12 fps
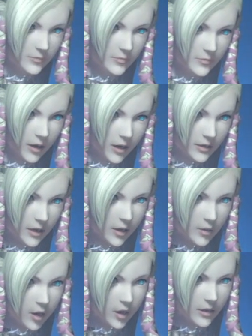on the other,
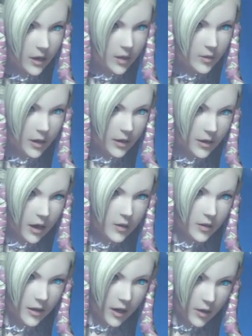the proximity of the